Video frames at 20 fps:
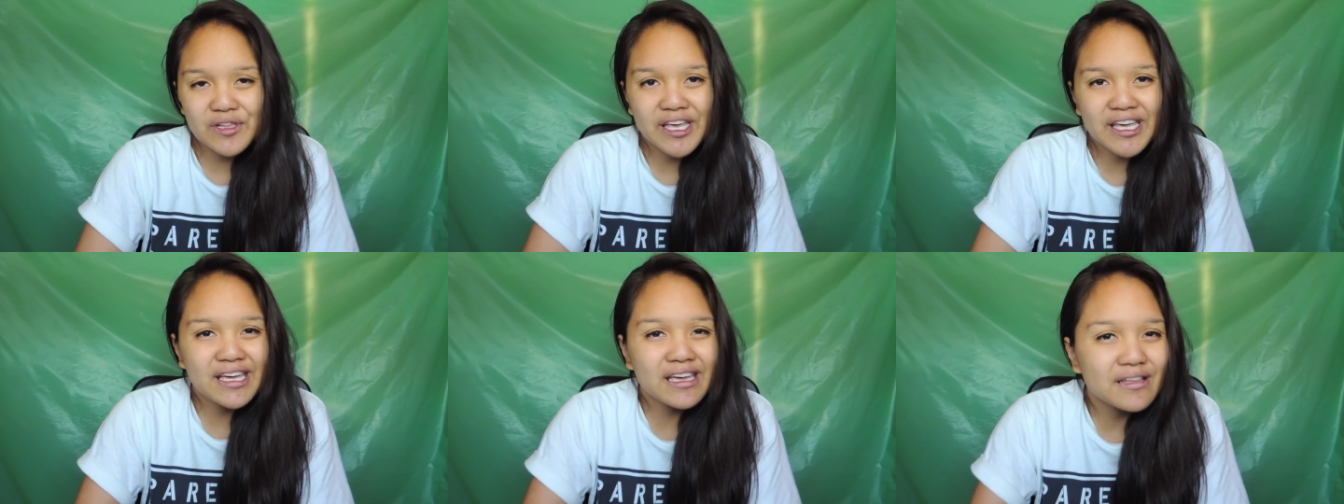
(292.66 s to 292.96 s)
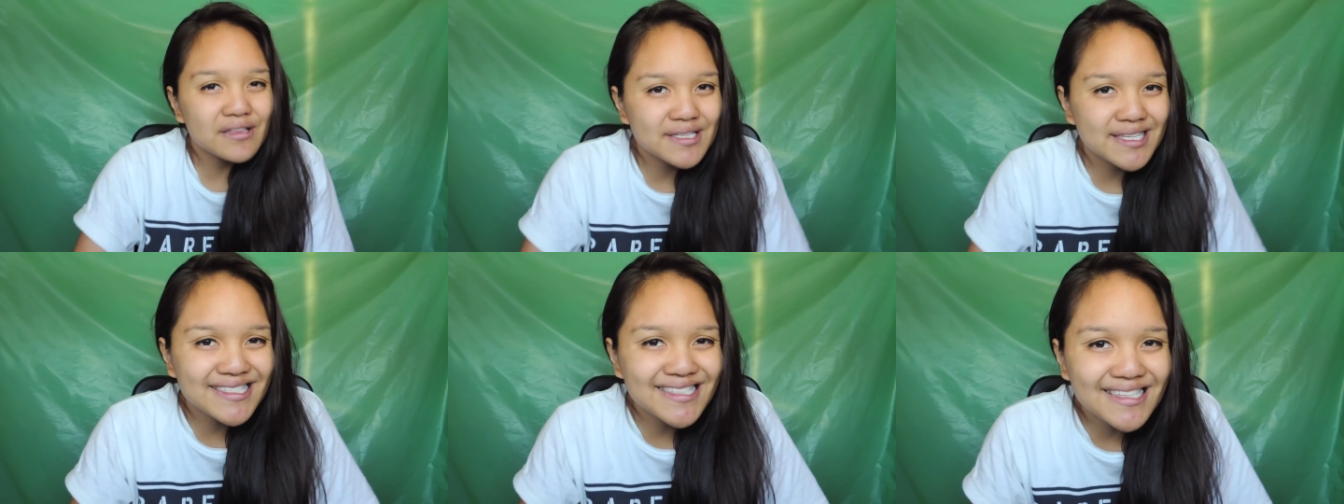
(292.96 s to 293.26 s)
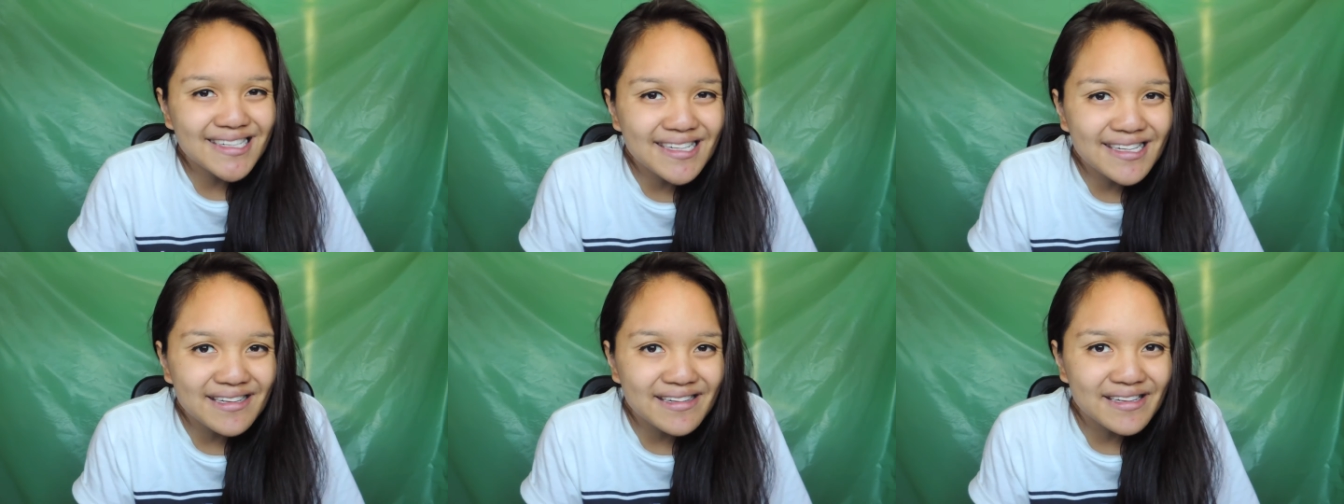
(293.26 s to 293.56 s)
Like,
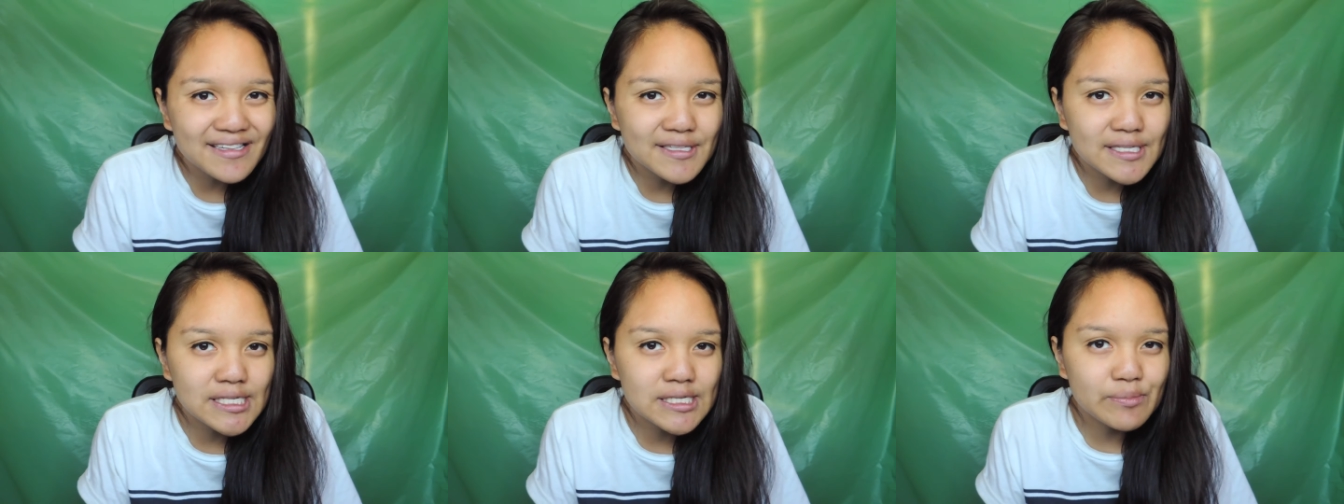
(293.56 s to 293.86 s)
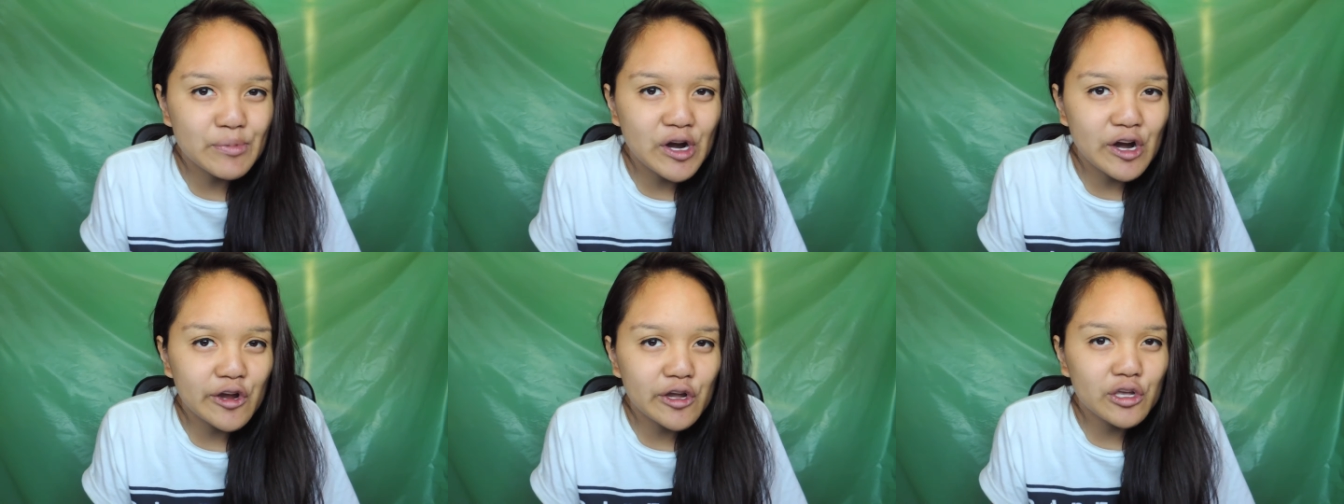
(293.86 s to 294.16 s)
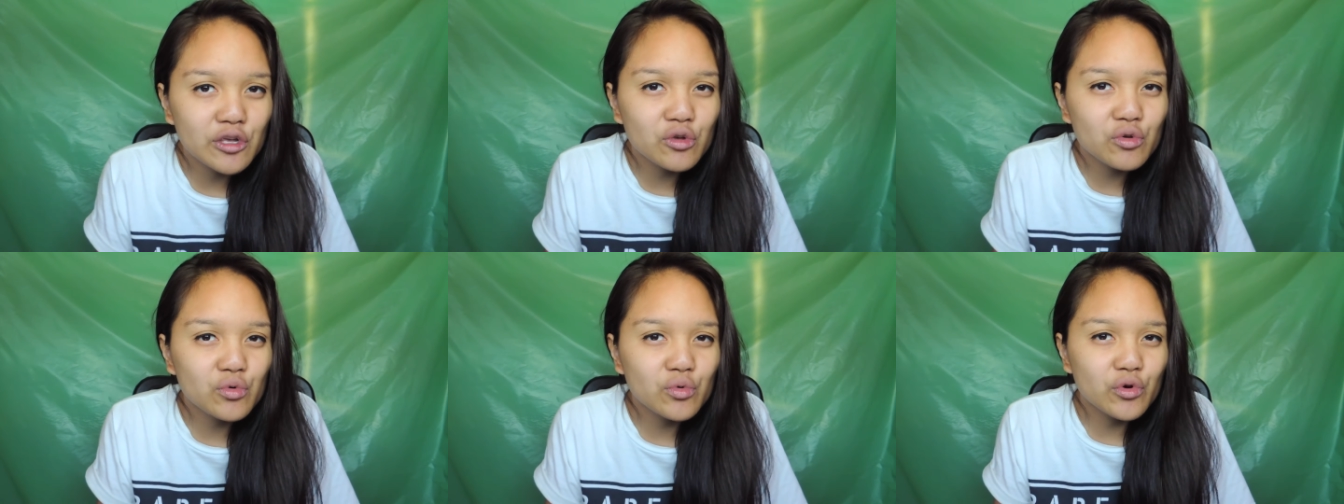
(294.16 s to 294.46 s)
doesn't it inspire
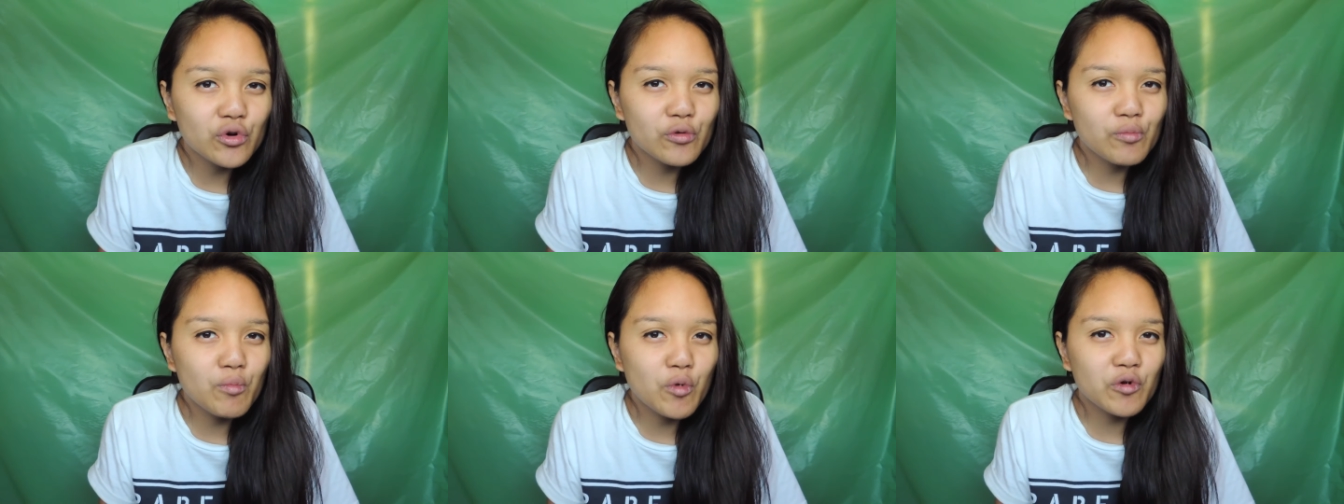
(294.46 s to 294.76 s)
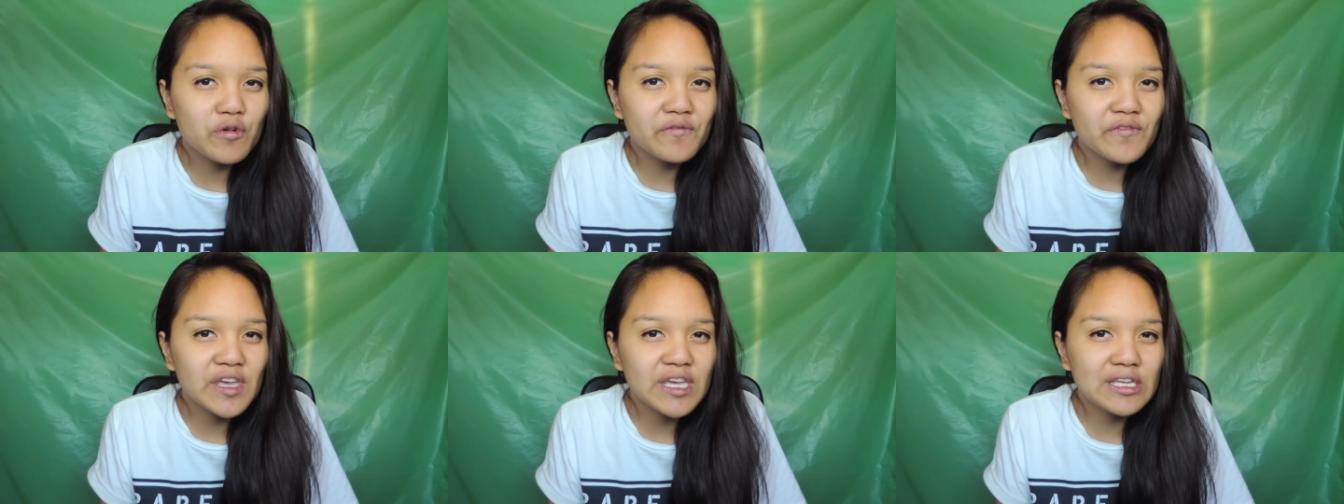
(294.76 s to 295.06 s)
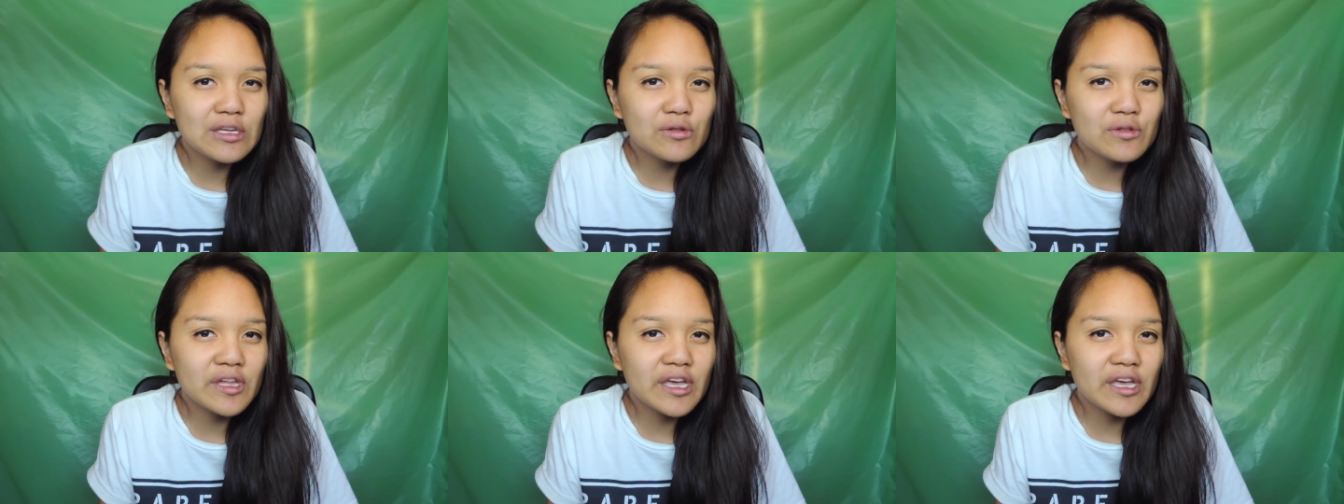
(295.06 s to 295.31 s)
you or motivate you?